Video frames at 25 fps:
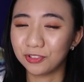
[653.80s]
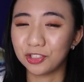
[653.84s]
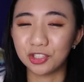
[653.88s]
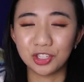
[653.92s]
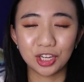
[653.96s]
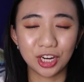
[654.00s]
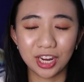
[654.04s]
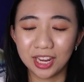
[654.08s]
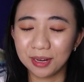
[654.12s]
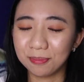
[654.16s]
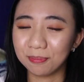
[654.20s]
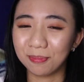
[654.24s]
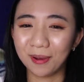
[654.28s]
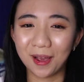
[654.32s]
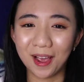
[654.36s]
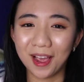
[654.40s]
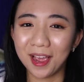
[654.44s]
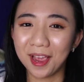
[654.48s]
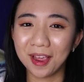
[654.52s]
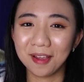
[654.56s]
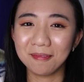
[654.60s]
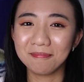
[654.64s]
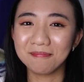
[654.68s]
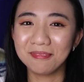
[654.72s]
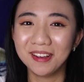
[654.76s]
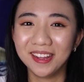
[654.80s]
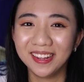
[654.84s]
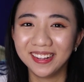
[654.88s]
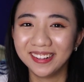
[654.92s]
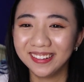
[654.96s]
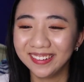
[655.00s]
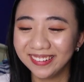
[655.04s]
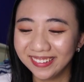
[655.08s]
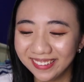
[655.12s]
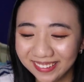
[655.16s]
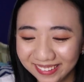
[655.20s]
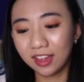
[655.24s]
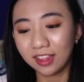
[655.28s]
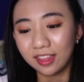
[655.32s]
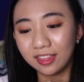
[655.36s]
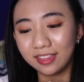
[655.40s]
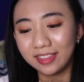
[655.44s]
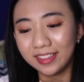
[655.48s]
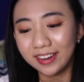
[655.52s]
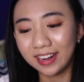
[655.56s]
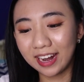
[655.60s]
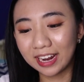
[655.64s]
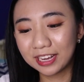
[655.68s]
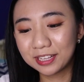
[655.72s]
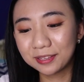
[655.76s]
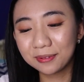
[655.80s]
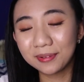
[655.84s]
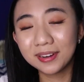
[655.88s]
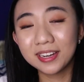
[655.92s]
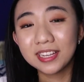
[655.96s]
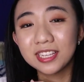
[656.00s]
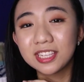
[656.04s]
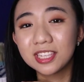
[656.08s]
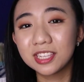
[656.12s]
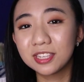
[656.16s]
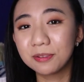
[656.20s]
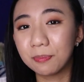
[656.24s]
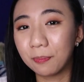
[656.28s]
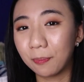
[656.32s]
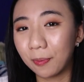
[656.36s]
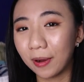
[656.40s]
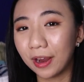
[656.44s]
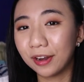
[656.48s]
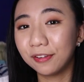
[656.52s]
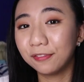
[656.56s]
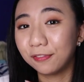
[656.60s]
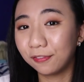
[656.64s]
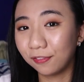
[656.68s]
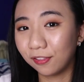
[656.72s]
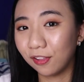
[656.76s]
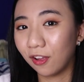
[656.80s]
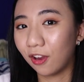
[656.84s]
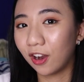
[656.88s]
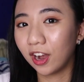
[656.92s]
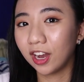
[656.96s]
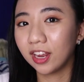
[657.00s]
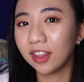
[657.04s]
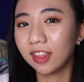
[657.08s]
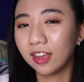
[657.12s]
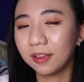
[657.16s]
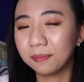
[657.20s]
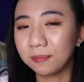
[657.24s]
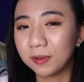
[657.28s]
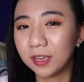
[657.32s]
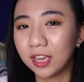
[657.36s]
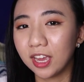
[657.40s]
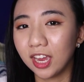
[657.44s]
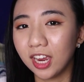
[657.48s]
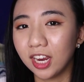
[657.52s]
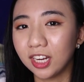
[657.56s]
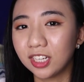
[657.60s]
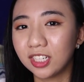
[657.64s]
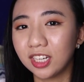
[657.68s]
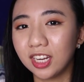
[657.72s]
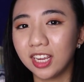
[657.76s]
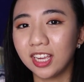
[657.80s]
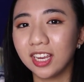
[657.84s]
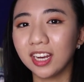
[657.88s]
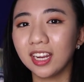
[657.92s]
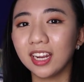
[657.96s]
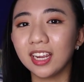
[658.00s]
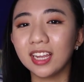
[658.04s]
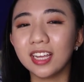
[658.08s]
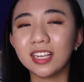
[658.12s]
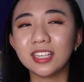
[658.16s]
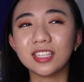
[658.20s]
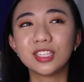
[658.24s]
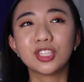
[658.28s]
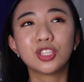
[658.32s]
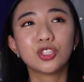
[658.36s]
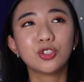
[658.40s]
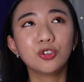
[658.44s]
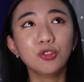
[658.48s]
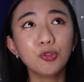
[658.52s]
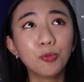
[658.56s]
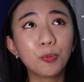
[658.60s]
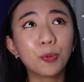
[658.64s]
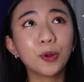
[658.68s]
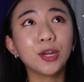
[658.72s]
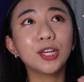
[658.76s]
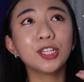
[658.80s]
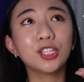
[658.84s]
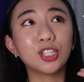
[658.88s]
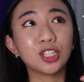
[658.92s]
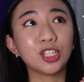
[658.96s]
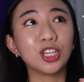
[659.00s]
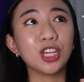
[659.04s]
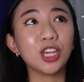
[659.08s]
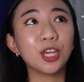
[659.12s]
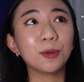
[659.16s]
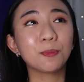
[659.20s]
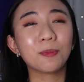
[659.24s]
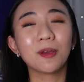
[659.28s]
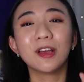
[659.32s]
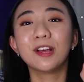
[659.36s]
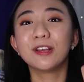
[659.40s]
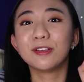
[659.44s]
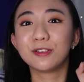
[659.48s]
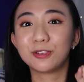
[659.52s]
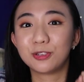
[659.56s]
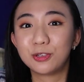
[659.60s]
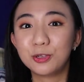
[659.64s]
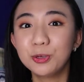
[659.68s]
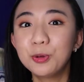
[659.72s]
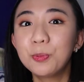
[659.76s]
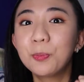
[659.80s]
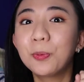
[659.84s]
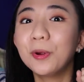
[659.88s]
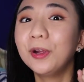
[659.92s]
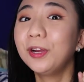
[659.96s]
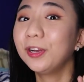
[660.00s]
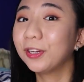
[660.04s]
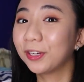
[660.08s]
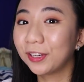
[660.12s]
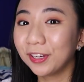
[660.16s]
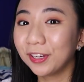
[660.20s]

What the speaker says: Chicken pie. The next one is Spread Florida PH. It is super cheap, super